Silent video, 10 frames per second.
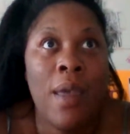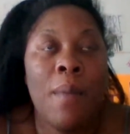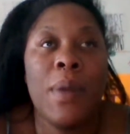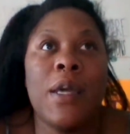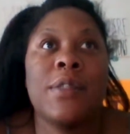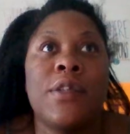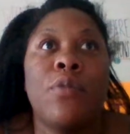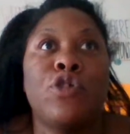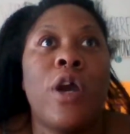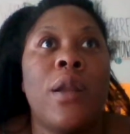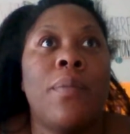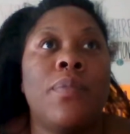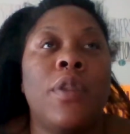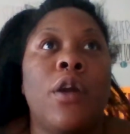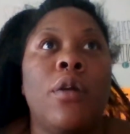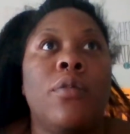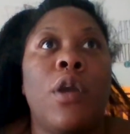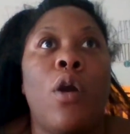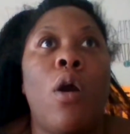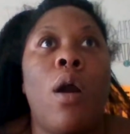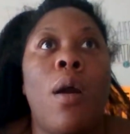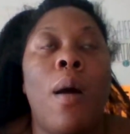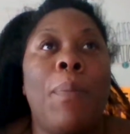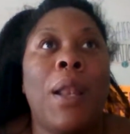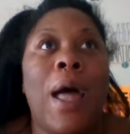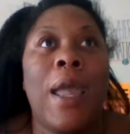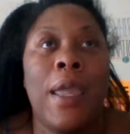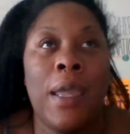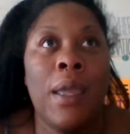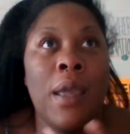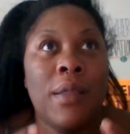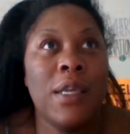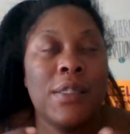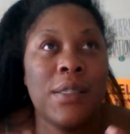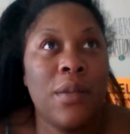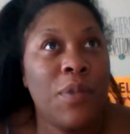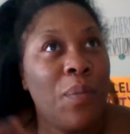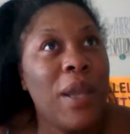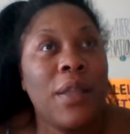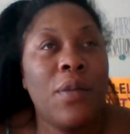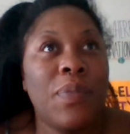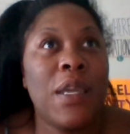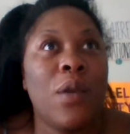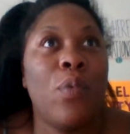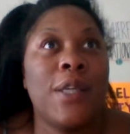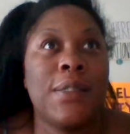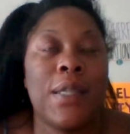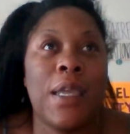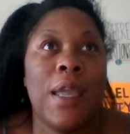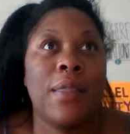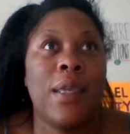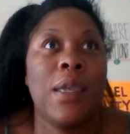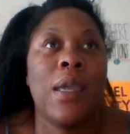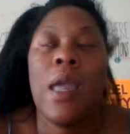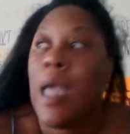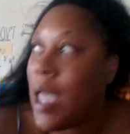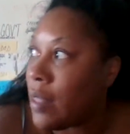Because they're trying to they are applying things to them. They're making them think in ways that they can't think, and